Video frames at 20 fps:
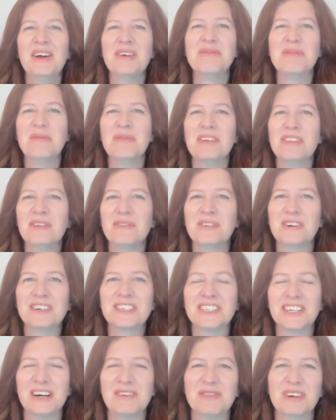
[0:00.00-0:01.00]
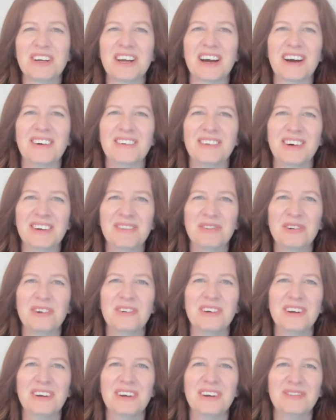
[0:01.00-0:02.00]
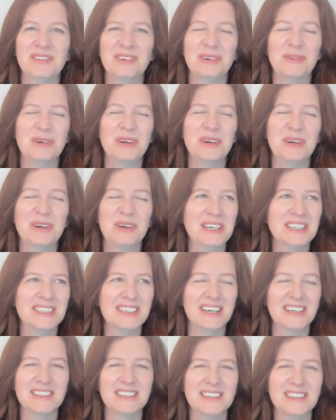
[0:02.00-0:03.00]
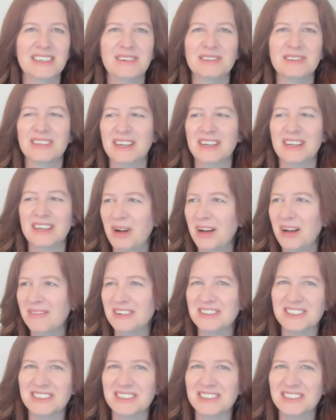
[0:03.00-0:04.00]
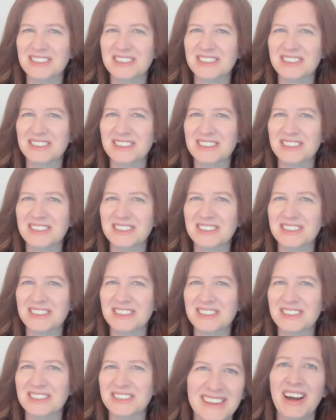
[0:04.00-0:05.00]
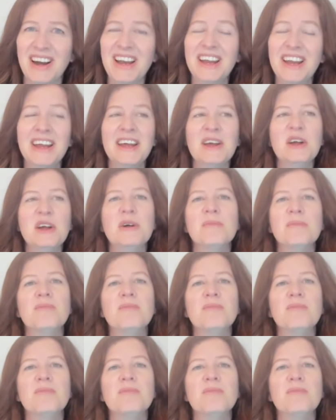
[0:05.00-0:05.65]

Remember the first time we got one for one of my sons, like, Mom, there's nothing on the inside, right?